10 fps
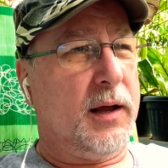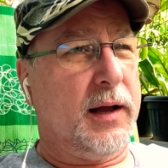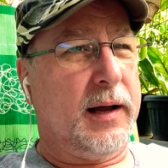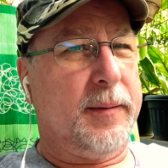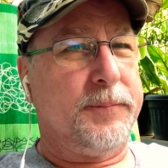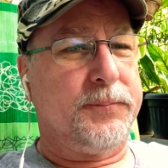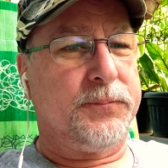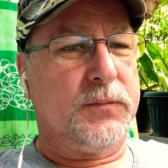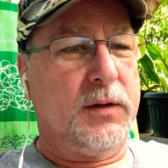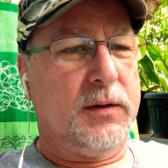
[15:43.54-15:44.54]
Um,
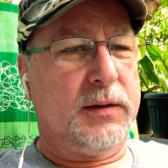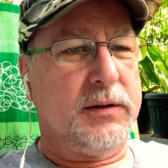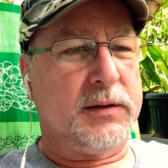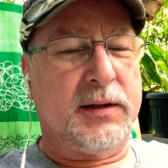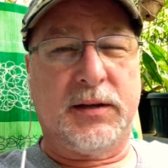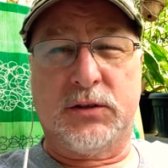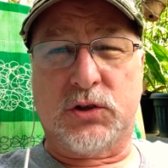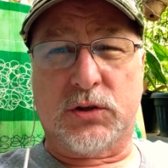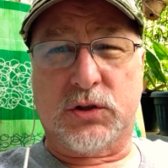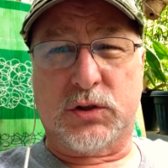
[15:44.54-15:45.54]
and then there's also